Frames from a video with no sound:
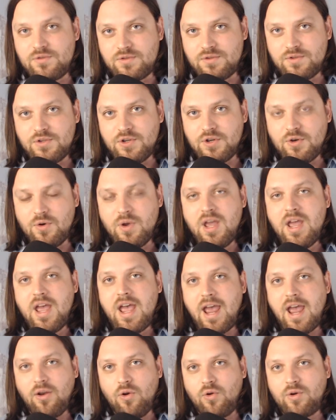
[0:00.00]
to do,
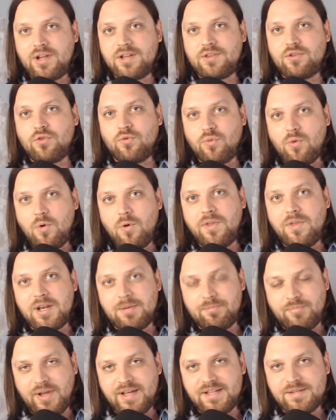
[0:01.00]
and look at the role that
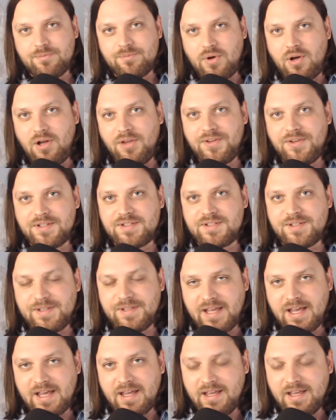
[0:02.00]
it plays in politics
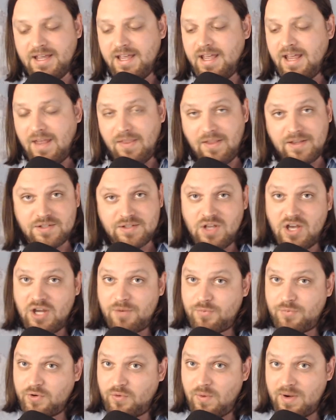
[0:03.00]
today. And that's not
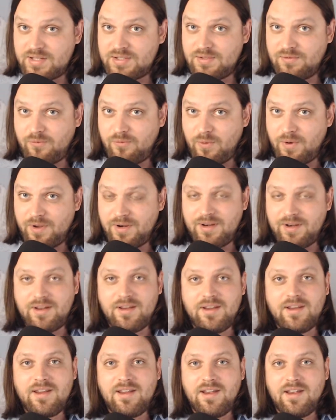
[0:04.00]
a progressive one.
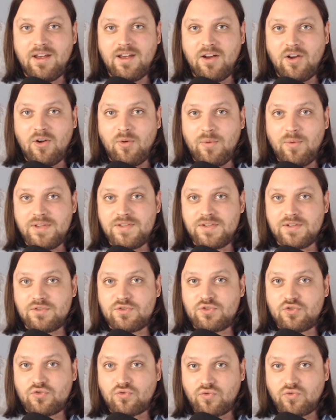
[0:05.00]
It's
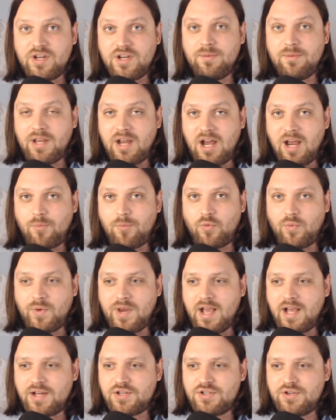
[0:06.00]
extremely
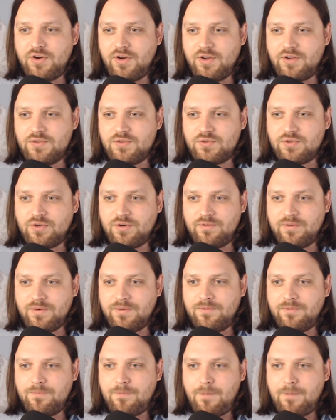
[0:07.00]
hyper-reactionary and conservative.